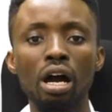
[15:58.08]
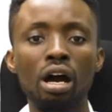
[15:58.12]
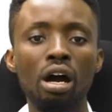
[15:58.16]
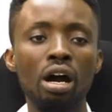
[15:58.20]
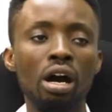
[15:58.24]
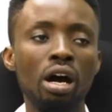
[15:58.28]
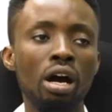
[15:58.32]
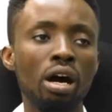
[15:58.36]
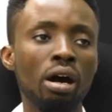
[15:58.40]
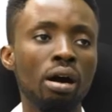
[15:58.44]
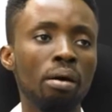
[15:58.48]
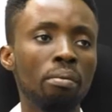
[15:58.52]

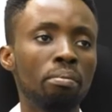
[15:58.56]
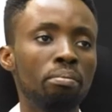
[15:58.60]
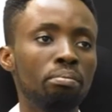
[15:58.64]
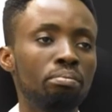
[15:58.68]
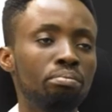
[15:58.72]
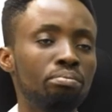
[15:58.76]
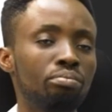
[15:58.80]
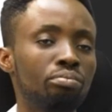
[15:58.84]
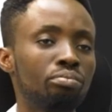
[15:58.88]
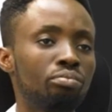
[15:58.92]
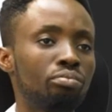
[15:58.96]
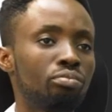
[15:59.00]

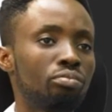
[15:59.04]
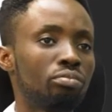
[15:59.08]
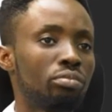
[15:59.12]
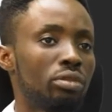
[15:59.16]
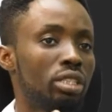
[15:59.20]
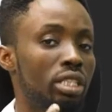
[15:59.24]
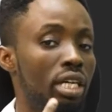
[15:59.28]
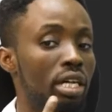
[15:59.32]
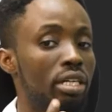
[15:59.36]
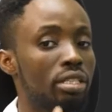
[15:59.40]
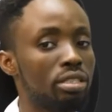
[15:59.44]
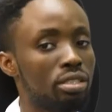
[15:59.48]

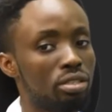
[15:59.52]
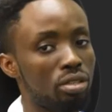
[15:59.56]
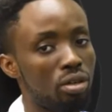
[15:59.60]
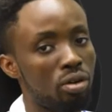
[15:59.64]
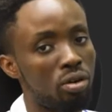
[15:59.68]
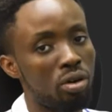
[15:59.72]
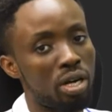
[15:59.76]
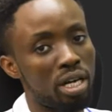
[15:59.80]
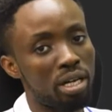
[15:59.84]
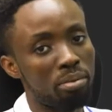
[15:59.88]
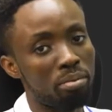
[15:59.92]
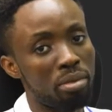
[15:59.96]
Be
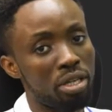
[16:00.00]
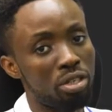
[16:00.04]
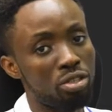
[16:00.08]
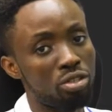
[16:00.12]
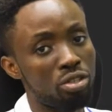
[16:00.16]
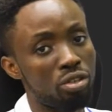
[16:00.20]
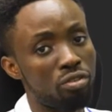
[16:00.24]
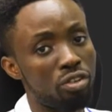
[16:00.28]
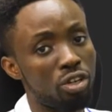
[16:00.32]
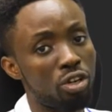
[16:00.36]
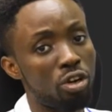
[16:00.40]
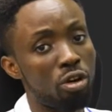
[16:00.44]

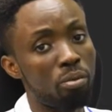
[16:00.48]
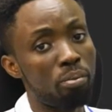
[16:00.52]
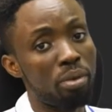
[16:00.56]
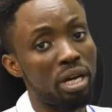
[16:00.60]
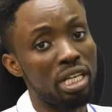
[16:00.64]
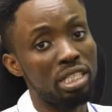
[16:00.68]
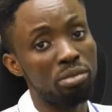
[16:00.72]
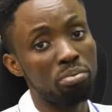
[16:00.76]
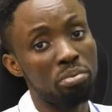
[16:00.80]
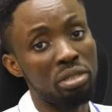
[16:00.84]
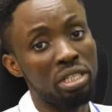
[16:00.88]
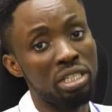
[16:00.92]

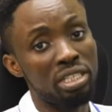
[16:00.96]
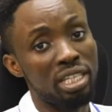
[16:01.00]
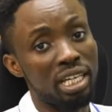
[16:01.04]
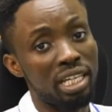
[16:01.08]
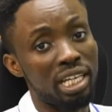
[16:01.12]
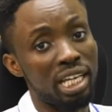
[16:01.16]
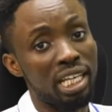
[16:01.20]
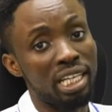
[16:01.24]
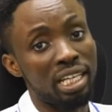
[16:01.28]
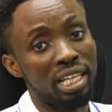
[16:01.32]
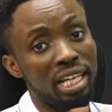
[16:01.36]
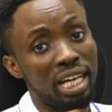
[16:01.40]
it
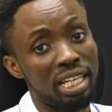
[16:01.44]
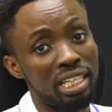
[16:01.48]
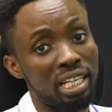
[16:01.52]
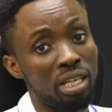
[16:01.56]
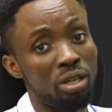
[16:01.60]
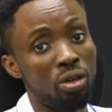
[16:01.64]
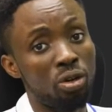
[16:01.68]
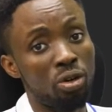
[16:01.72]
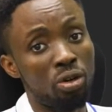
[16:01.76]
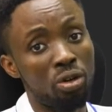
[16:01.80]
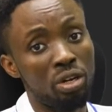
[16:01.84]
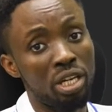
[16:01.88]
an
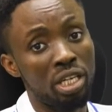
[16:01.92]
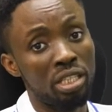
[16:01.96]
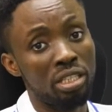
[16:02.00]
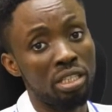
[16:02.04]
analog or